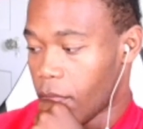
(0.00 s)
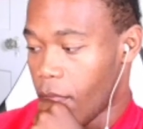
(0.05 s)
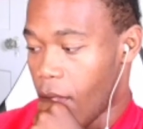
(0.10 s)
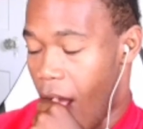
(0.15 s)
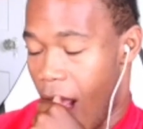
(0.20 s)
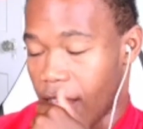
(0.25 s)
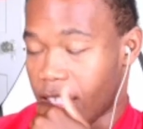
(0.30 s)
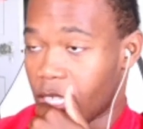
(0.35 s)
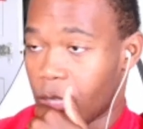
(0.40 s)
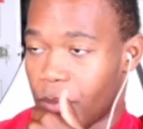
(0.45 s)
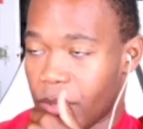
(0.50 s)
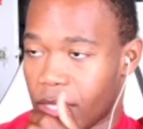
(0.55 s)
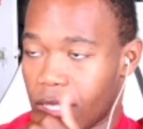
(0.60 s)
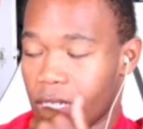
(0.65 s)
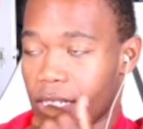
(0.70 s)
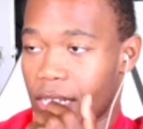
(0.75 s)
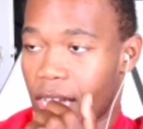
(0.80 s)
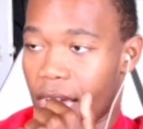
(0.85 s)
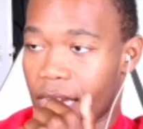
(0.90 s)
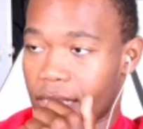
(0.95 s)
I typically
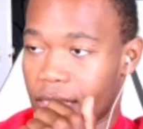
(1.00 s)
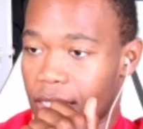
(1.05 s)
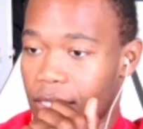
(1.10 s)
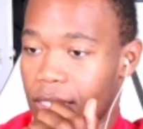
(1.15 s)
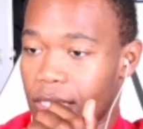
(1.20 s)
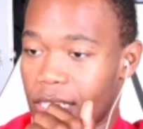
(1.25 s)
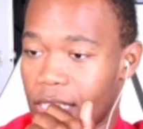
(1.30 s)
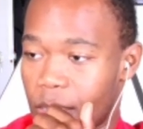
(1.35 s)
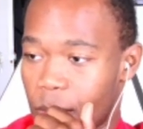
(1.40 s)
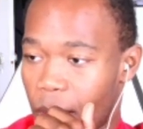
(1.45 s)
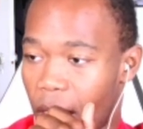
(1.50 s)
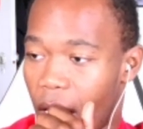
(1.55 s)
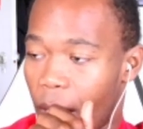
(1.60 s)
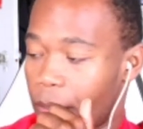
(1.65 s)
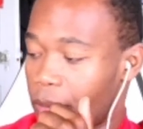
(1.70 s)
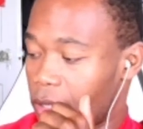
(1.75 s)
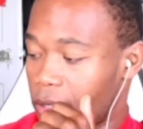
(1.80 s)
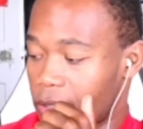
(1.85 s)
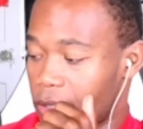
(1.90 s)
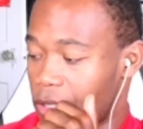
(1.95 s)
like the least
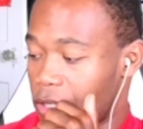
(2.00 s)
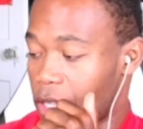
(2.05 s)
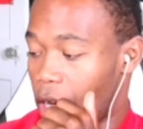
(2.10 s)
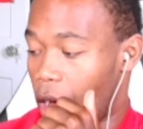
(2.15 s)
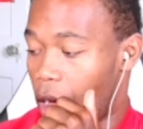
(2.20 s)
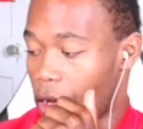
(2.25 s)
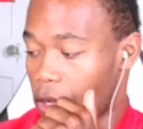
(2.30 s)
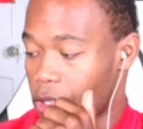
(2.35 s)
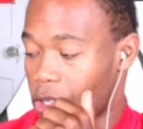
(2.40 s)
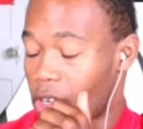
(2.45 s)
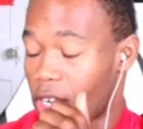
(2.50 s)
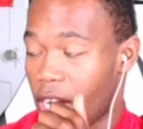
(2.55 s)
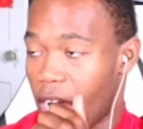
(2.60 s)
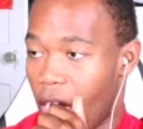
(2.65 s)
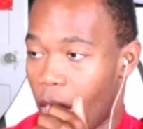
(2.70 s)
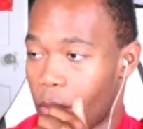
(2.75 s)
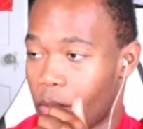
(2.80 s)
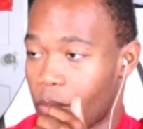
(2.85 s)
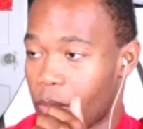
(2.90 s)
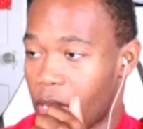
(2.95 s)
popular songs on an
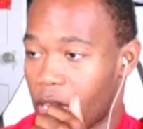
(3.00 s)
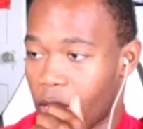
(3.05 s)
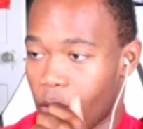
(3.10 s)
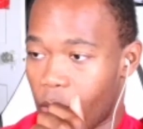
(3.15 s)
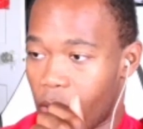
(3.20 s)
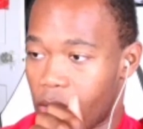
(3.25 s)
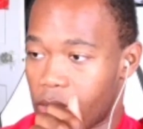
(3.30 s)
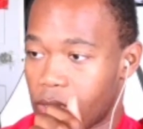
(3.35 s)
album anyway,